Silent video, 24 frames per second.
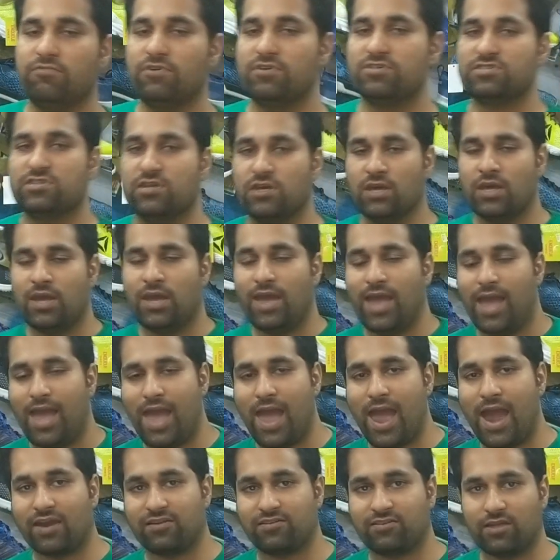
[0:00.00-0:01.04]
which
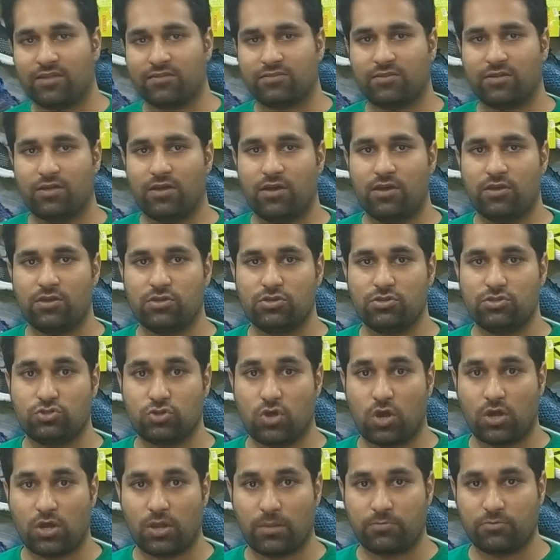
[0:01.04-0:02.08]
acts as a
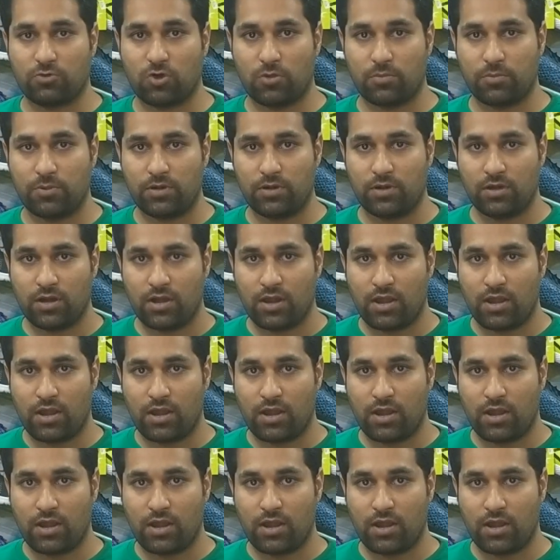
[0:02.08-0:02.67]
shock absorber,